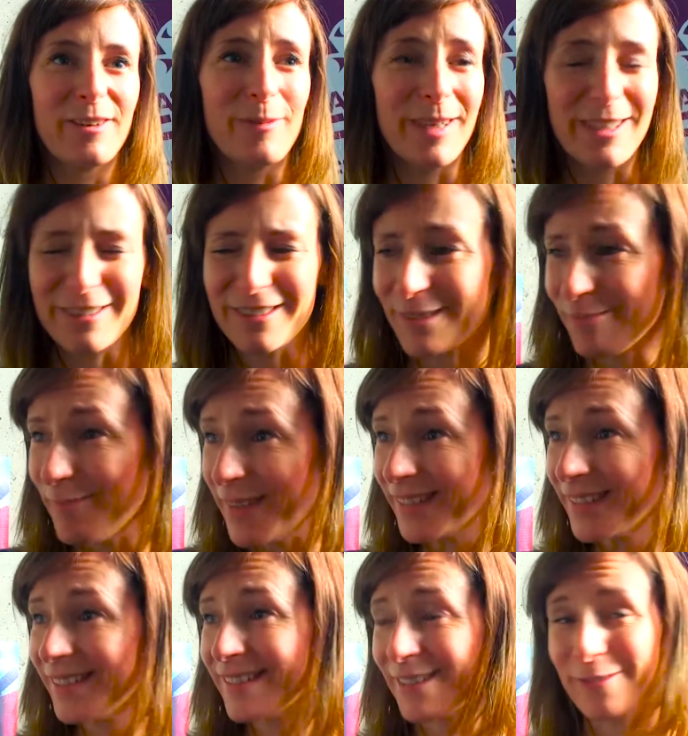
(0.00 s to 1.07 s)
Oh my God, there's
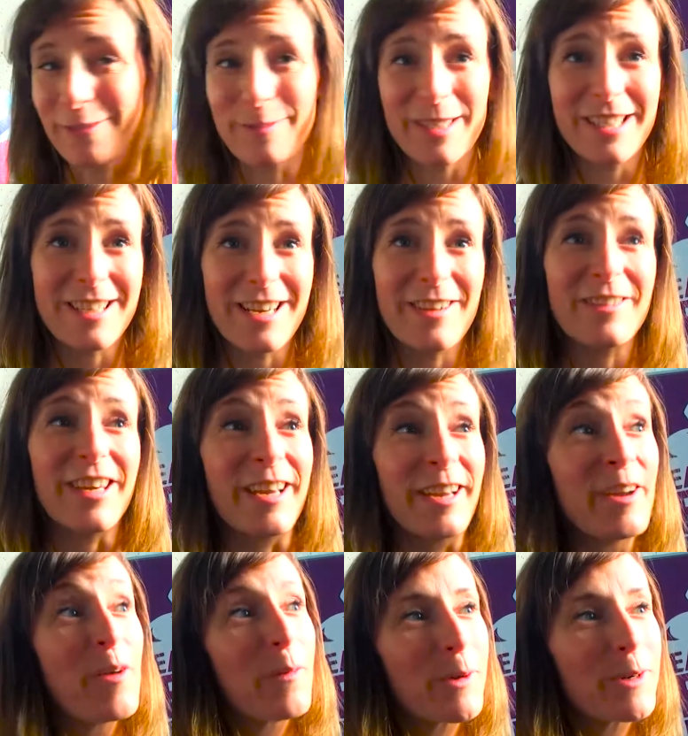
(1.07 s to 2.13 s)
millions of them. Are you joking?
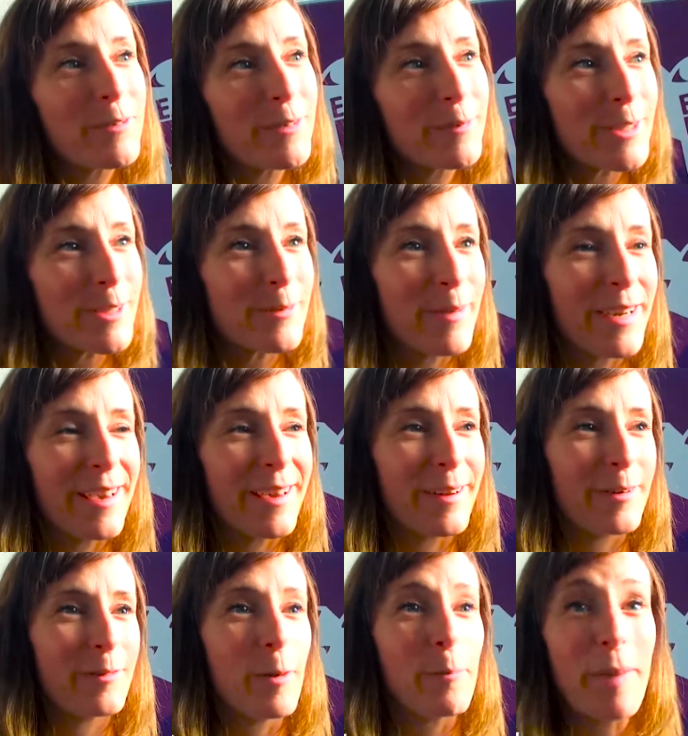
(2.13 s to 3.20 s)
One of them just went
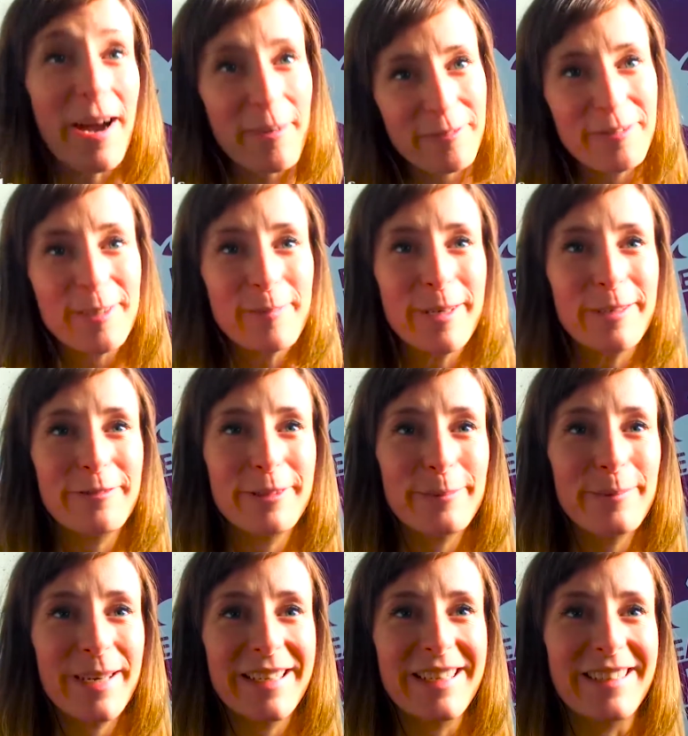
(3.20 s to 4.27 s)
out about female
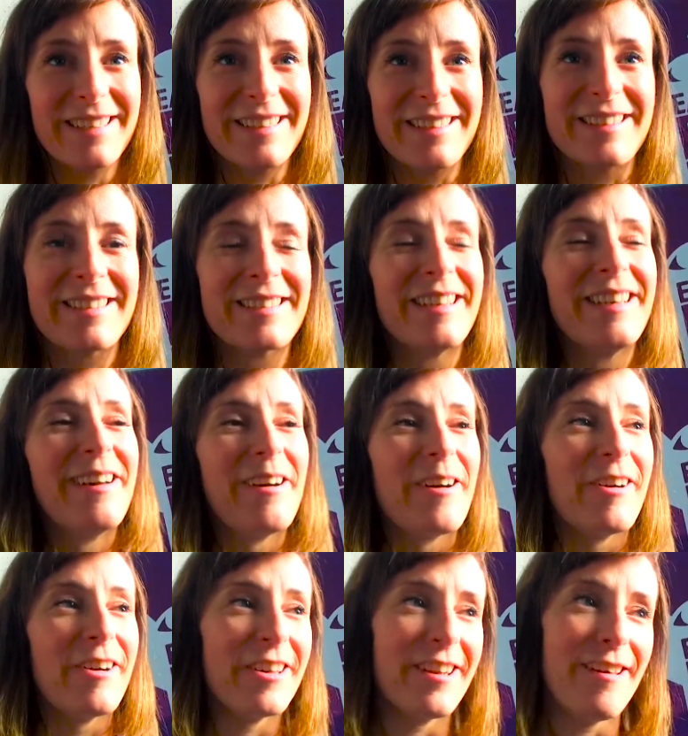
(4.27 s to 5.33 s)
filmmakers
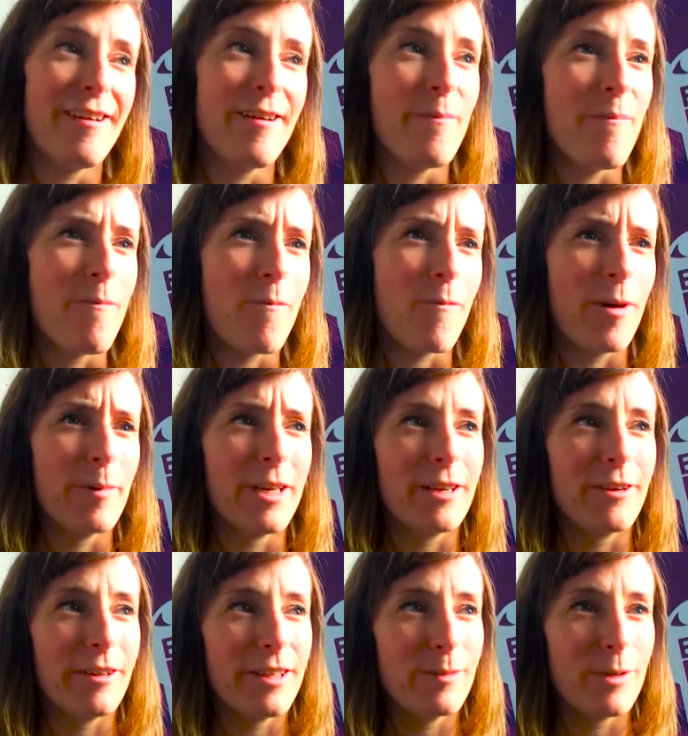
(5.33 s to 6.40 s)
on Women in
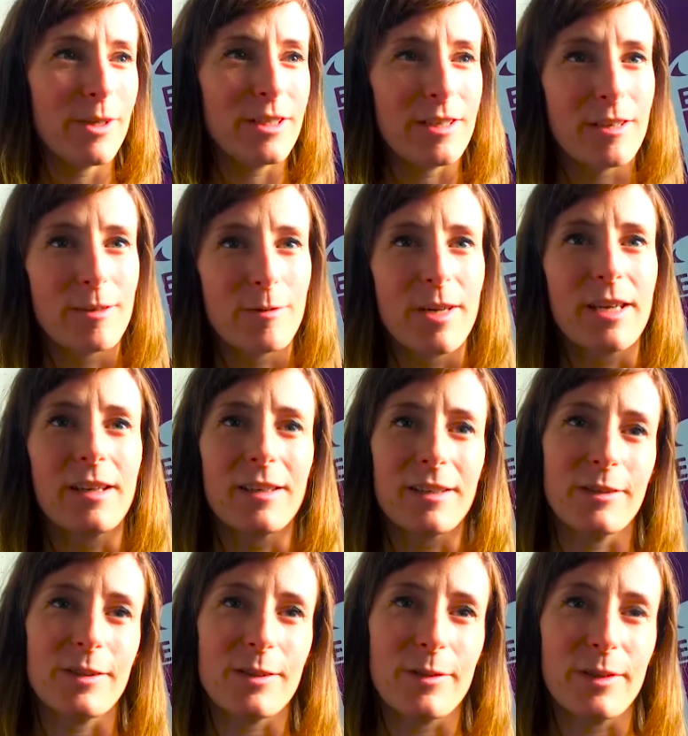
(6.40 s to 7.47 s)
Hollywood the other week, and it's
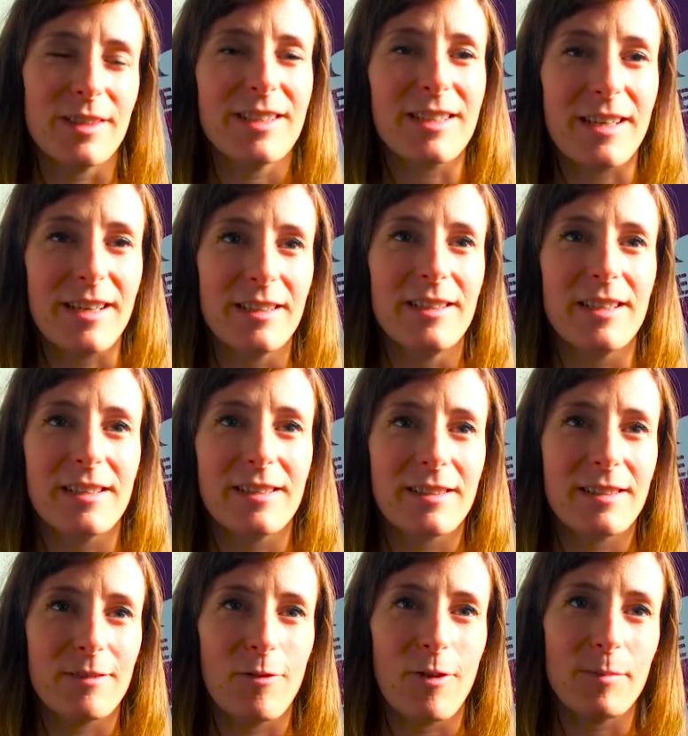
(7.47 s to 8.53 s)
also on the
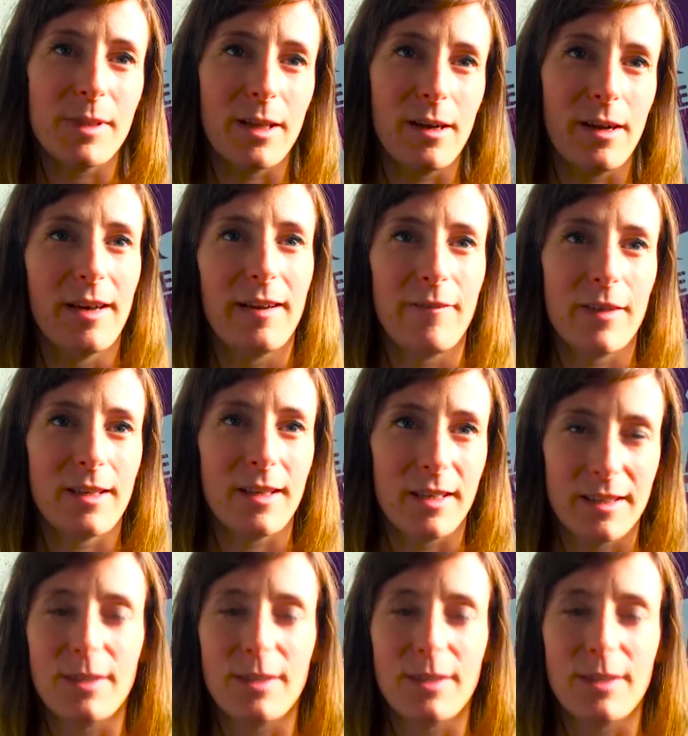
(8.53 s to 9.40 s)
Stylist website and everything.